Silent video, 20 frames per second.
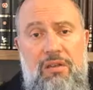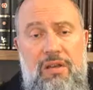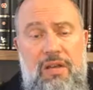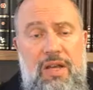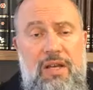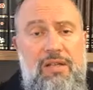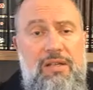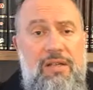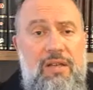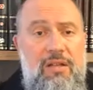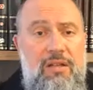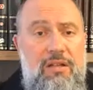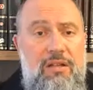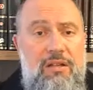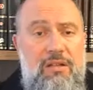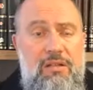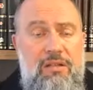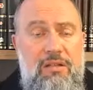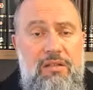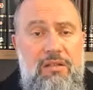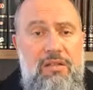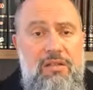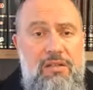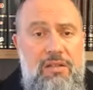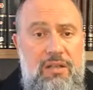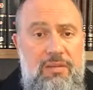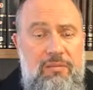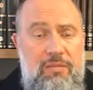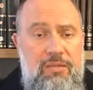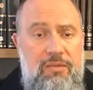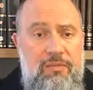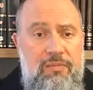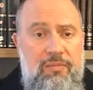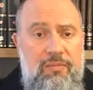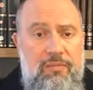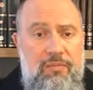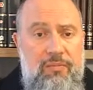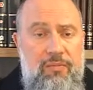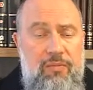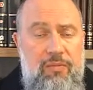The next letter is Gimel.
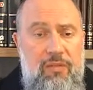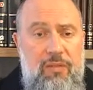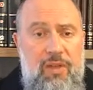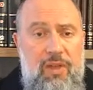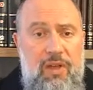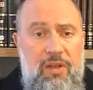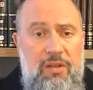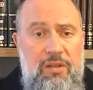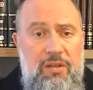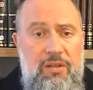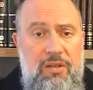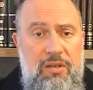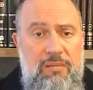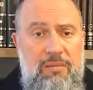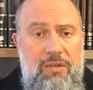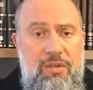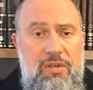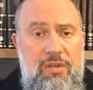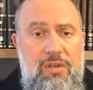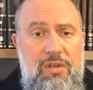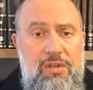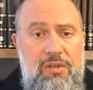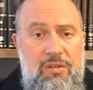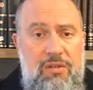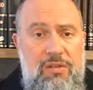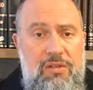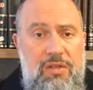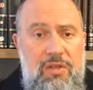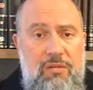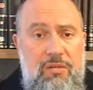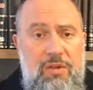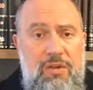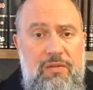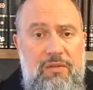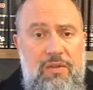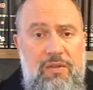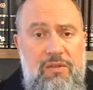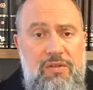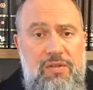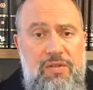Gimel is also one
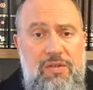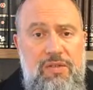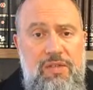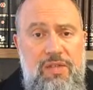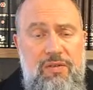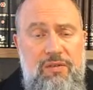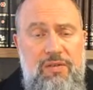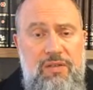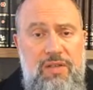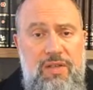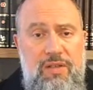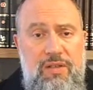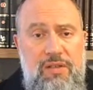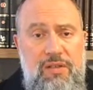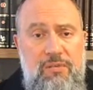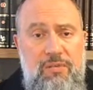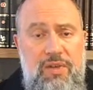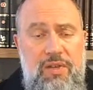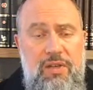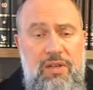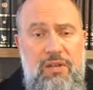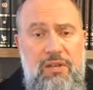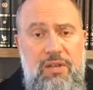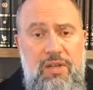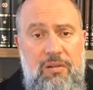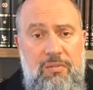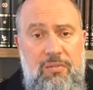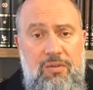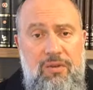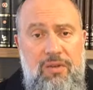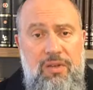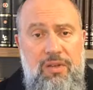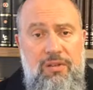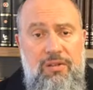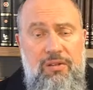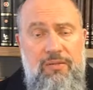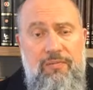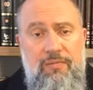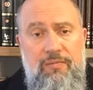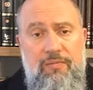of those 7 letters, Beged
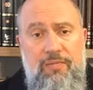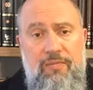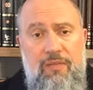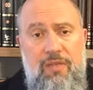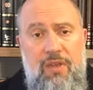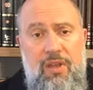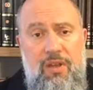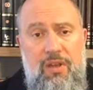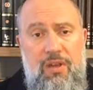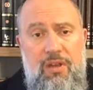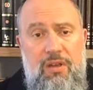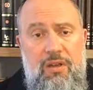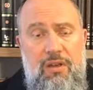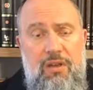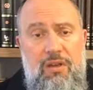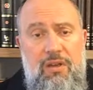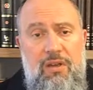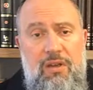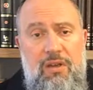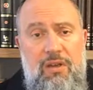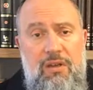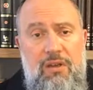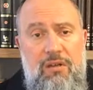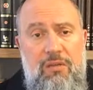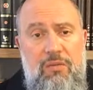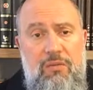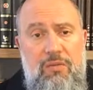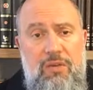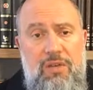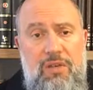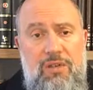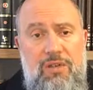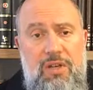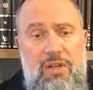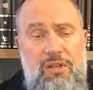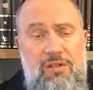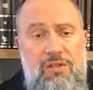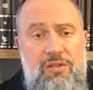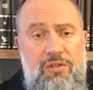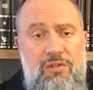Kaporet, which
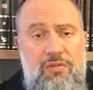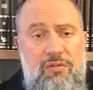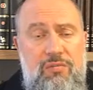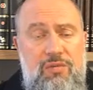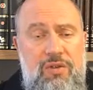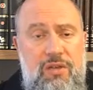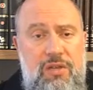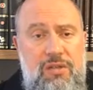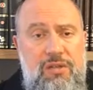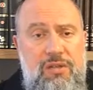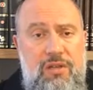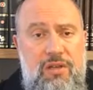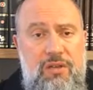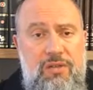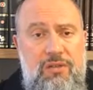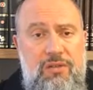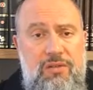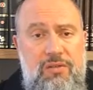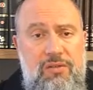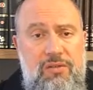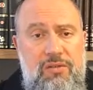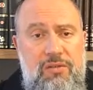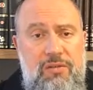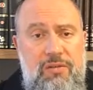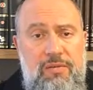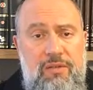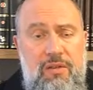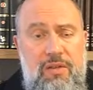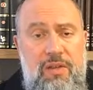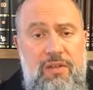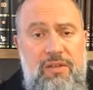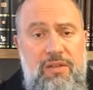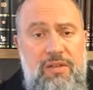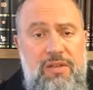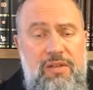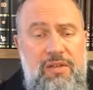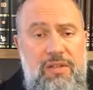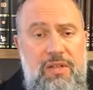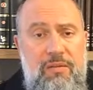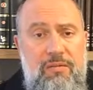has 2 pronunciations. And
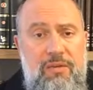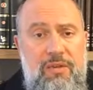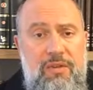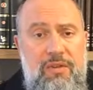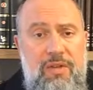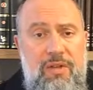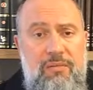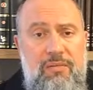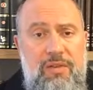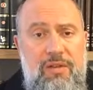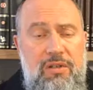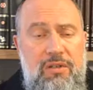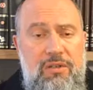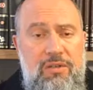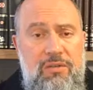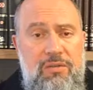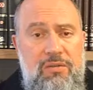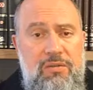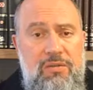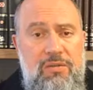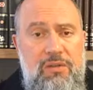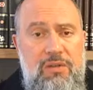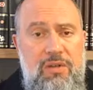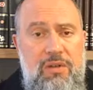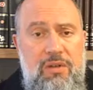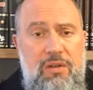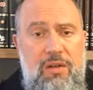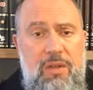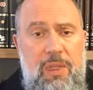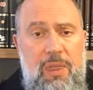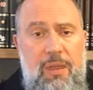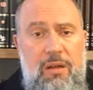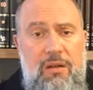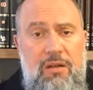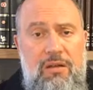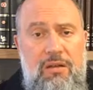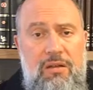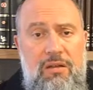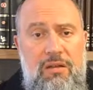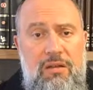this is something that many Jews
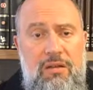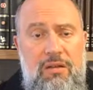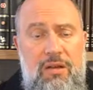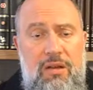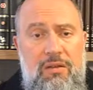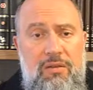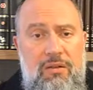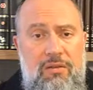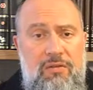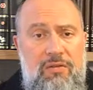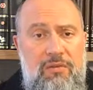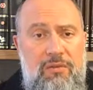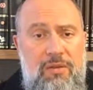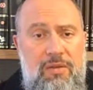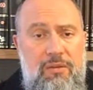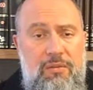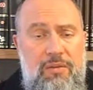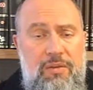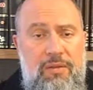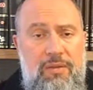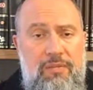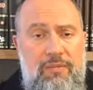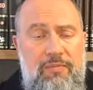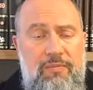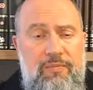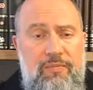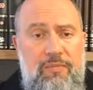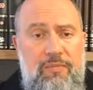are not familiar with.